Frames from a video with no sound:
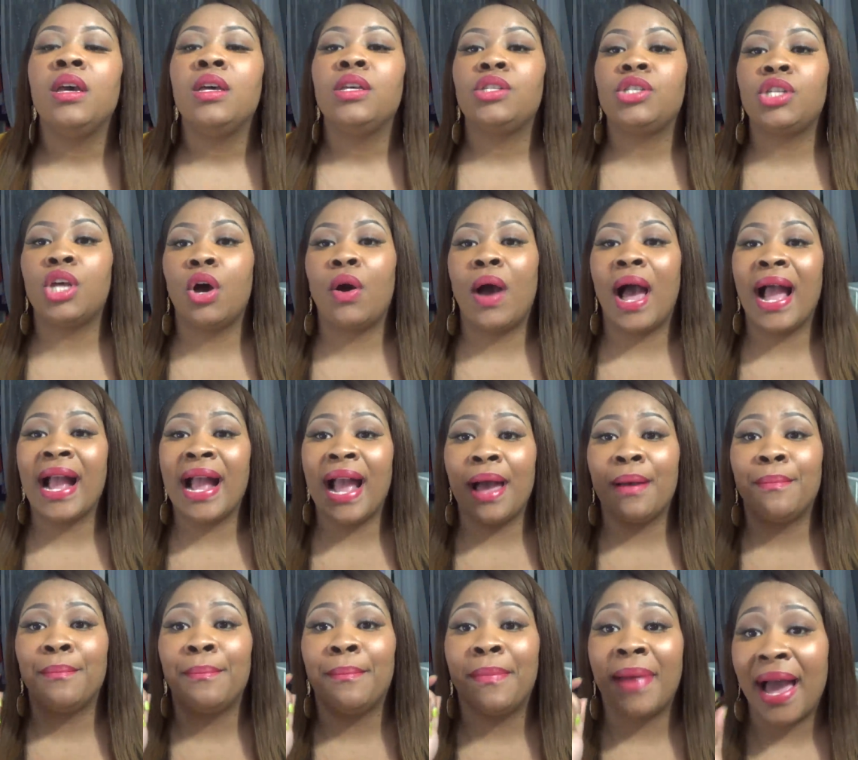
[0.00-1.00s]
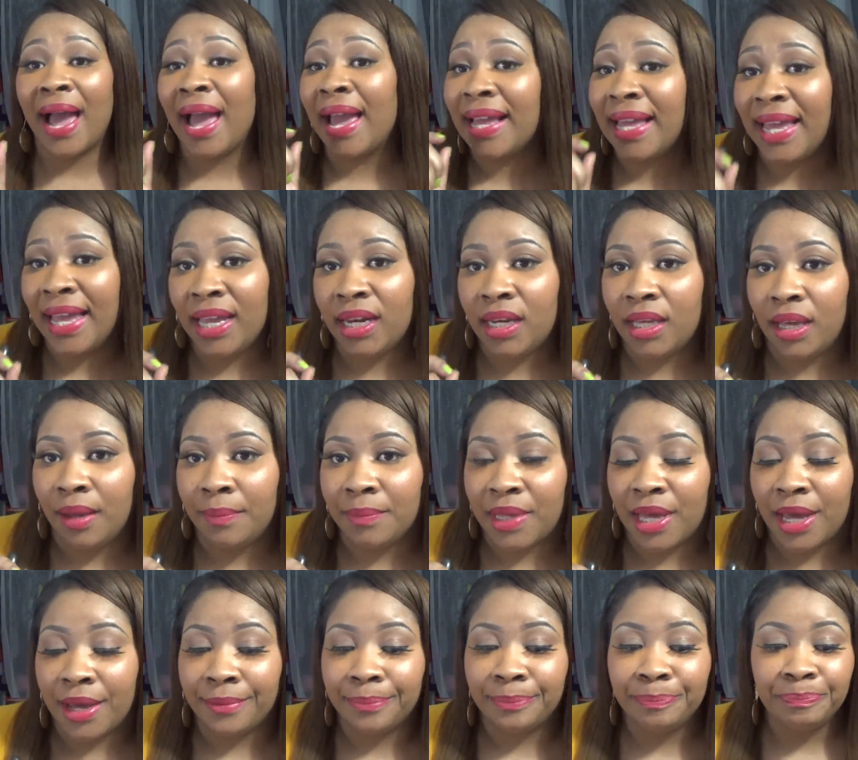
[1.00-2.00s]
So I got my Candy Yum
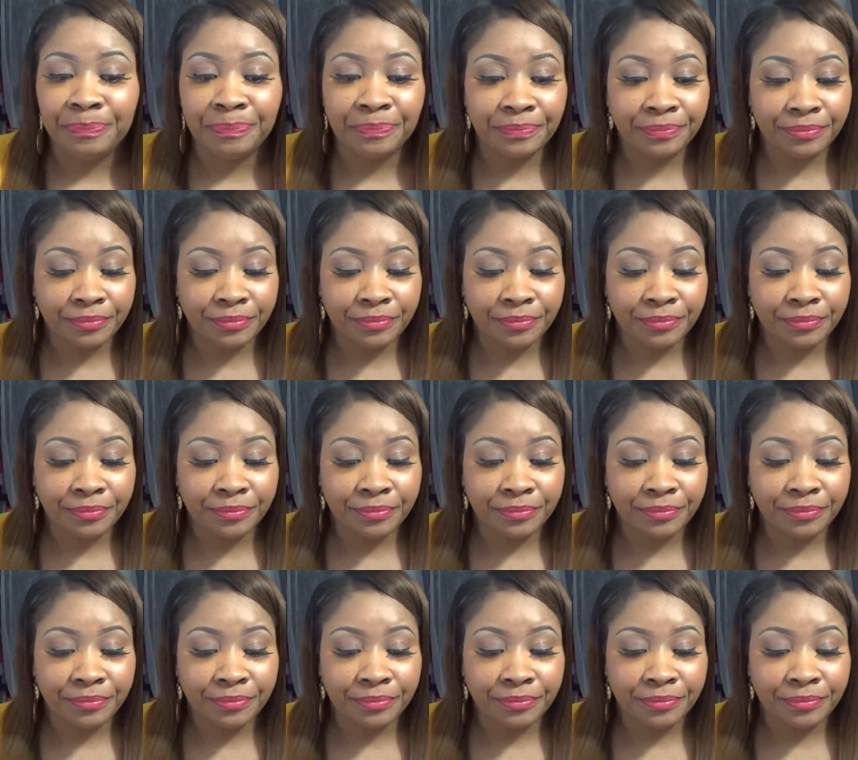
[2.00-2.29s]
Yum